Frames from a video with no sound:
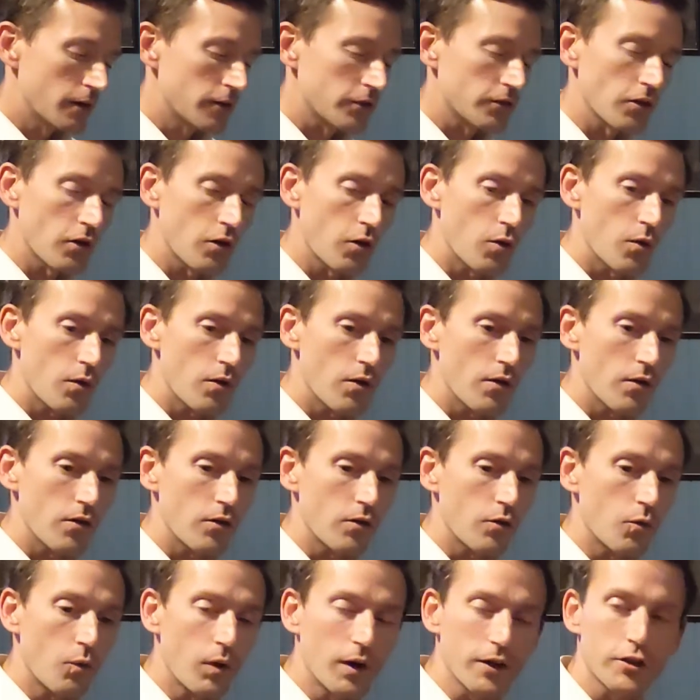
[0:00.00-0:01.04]
So
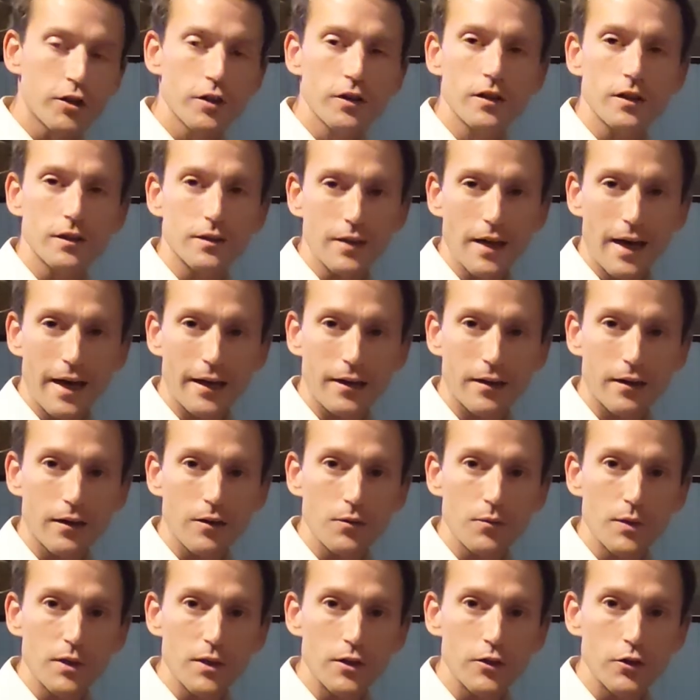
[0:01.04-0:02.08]
what should the
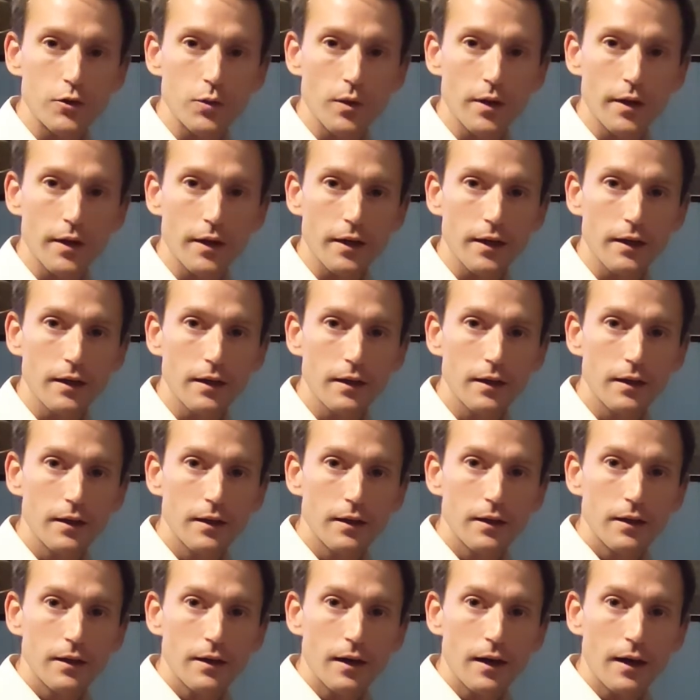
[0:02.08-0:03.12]
tenor be doing
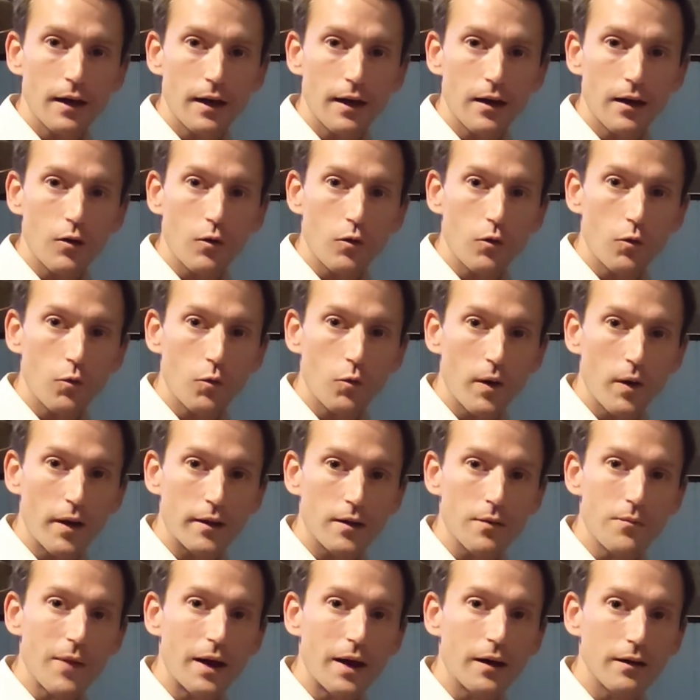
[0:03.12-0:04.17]
when
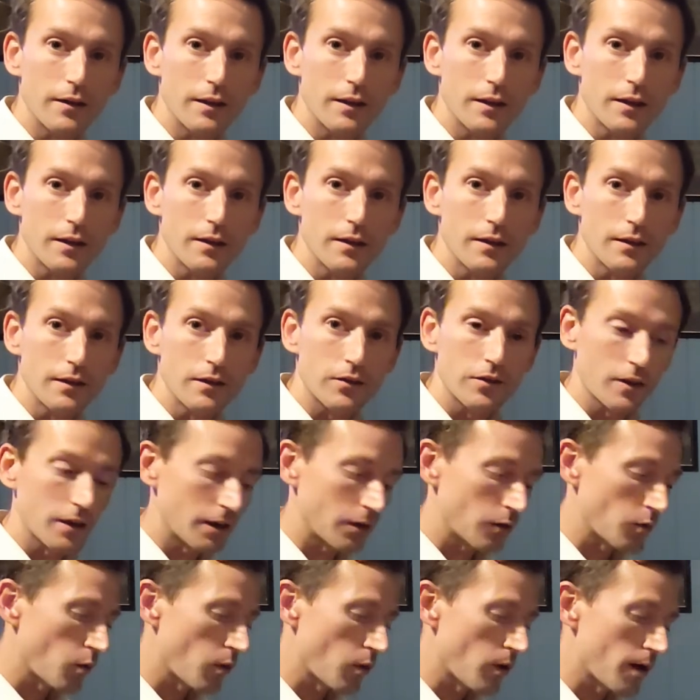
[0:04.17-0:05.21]
the melody is
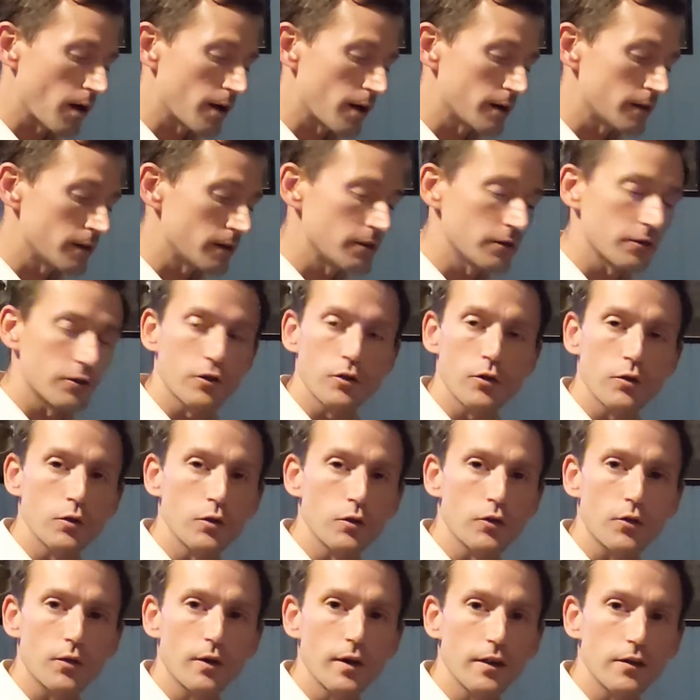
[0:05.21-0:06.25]
singing 1,
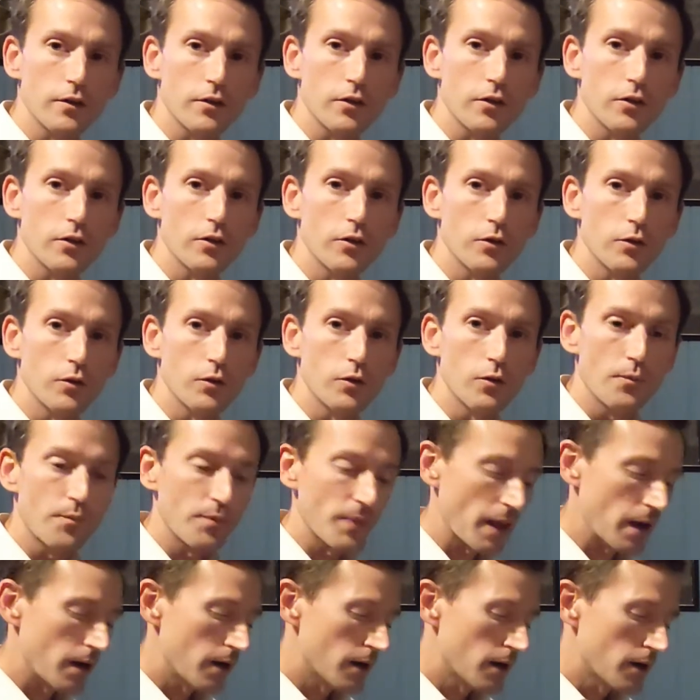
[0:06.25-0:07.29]
2, 3, 2?
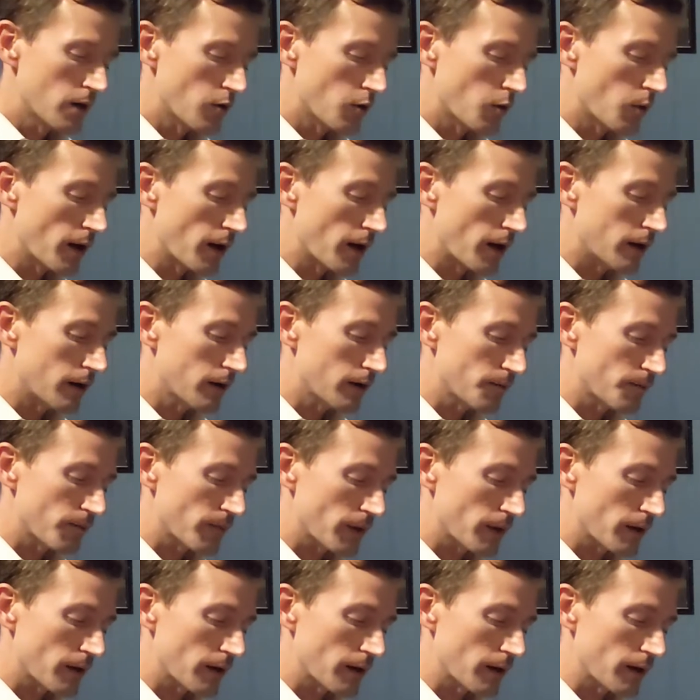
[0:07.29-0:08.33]
Well,
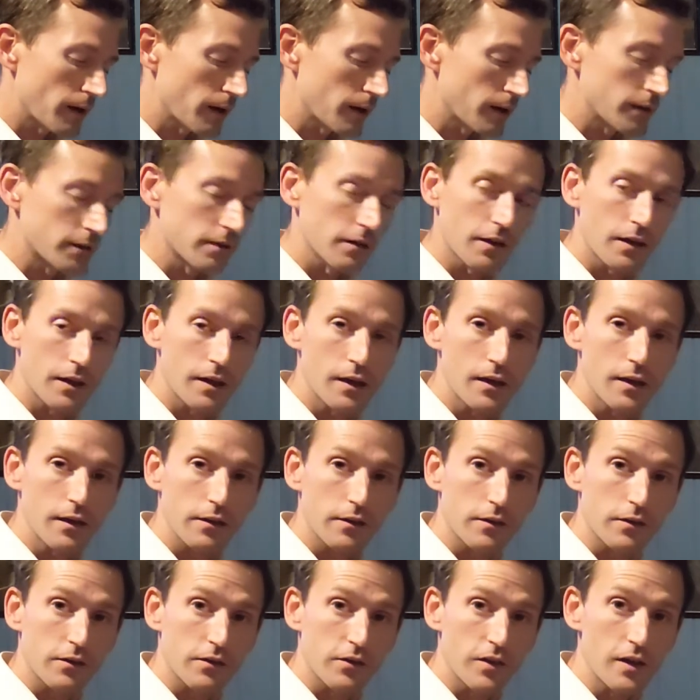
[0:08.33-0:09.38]
it's
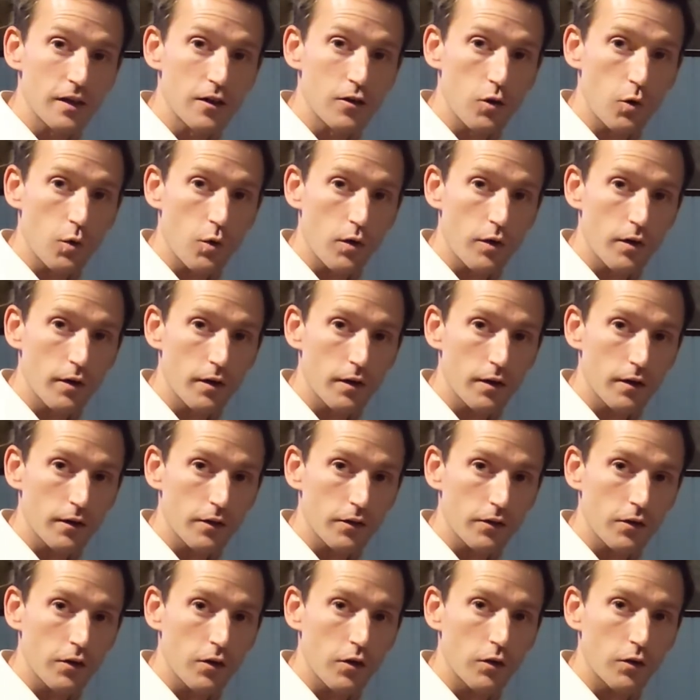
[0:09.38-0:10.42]
a C chord,
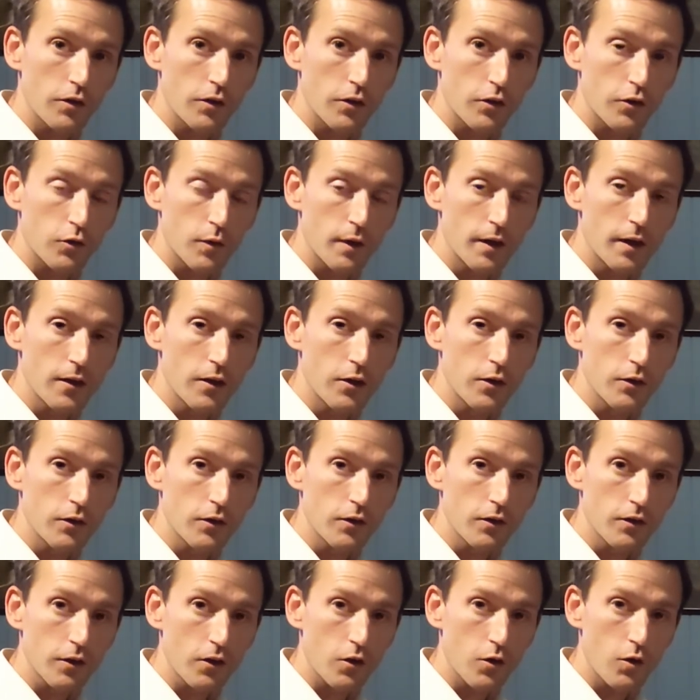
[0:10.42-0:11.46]
so the 3 notes
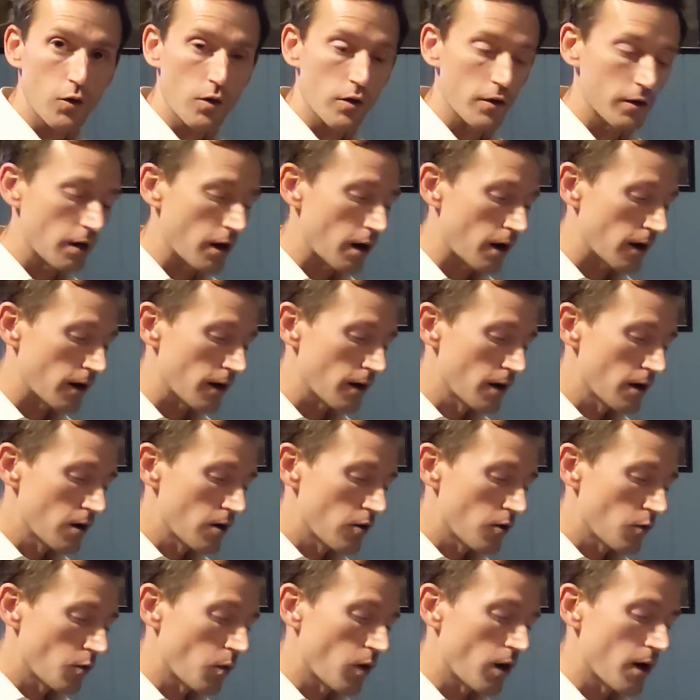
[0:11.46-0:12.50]
of the chord are
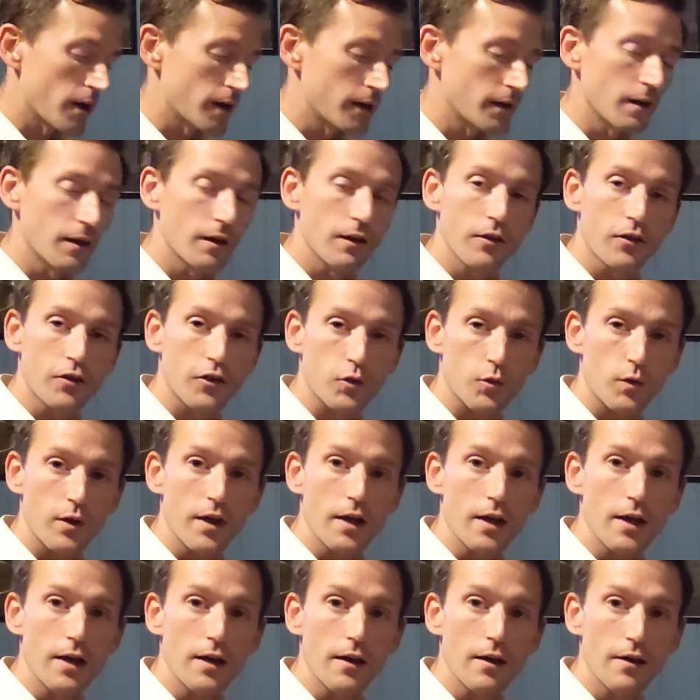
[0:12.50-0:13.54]
1,
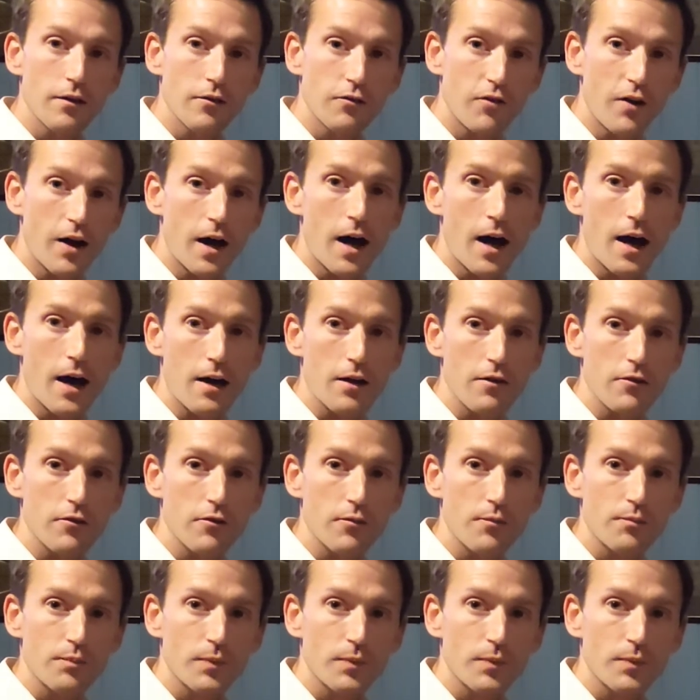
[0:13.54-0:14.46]
3, 5.